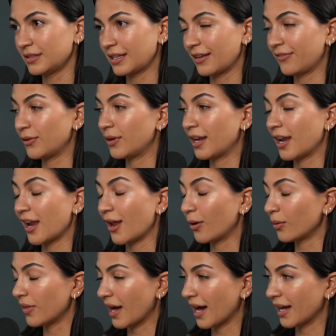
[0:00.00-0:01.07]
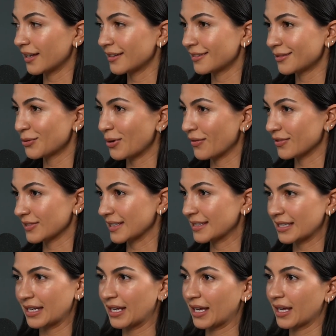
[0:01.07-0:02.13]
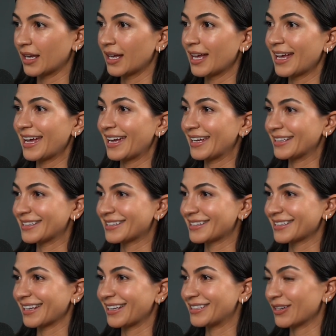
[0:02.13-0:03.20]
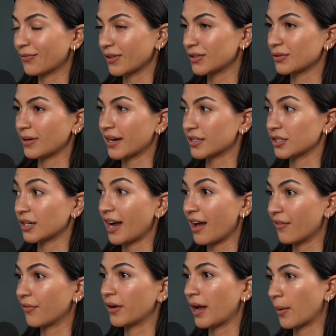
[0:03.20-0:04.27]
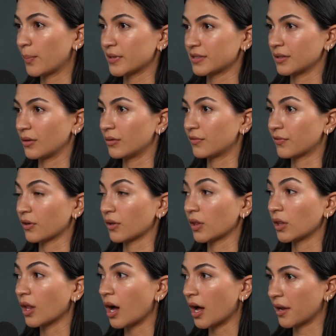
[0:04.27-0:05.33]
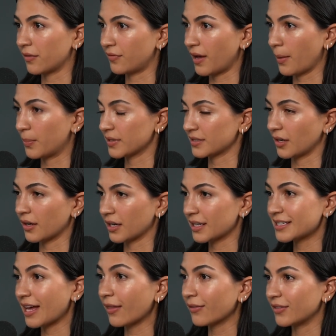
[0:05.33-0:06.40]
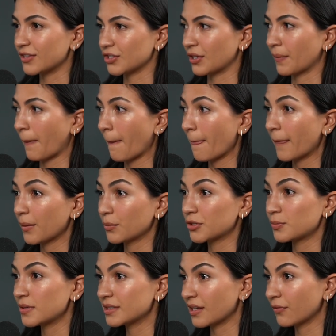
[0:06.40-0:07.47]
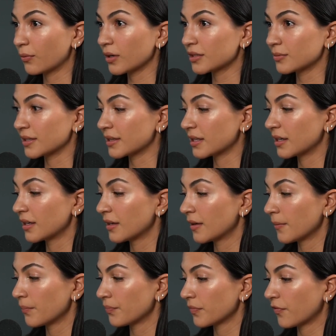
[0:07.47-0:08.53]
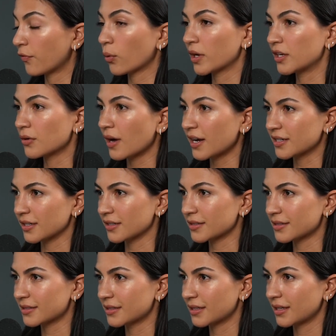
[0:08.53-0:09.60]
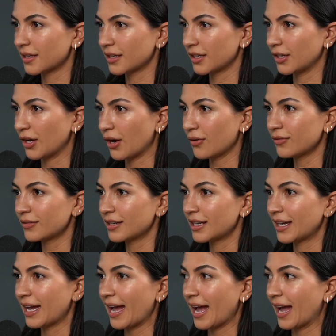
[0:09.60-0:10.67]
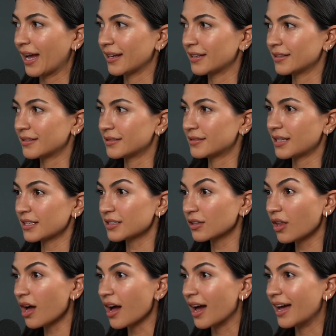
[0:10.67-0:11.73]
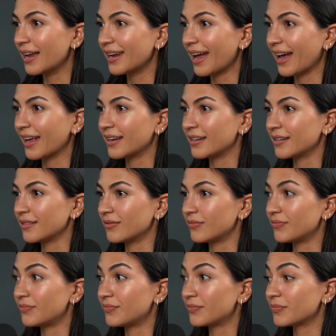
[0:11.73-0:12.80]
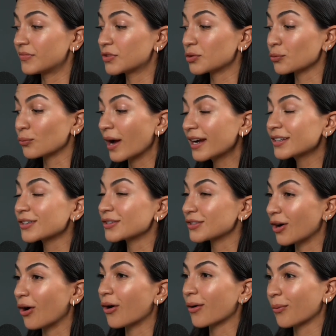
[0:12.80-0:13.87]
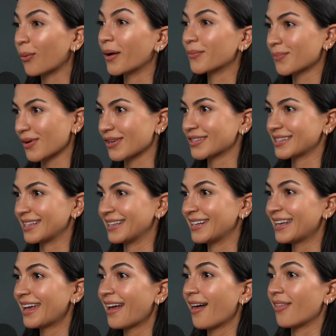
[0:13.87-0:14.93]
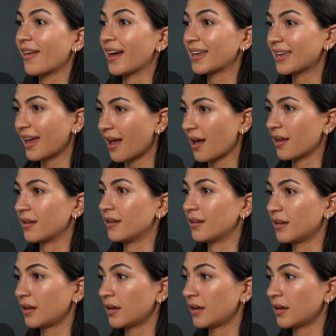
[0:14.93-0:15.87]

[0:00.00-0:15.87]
If you didn't know that, whoever's listening, it's a different director every episode for a lot of episodic television, which means I've worked with 40 directors, you know, and that's a lot. And directors are one person that can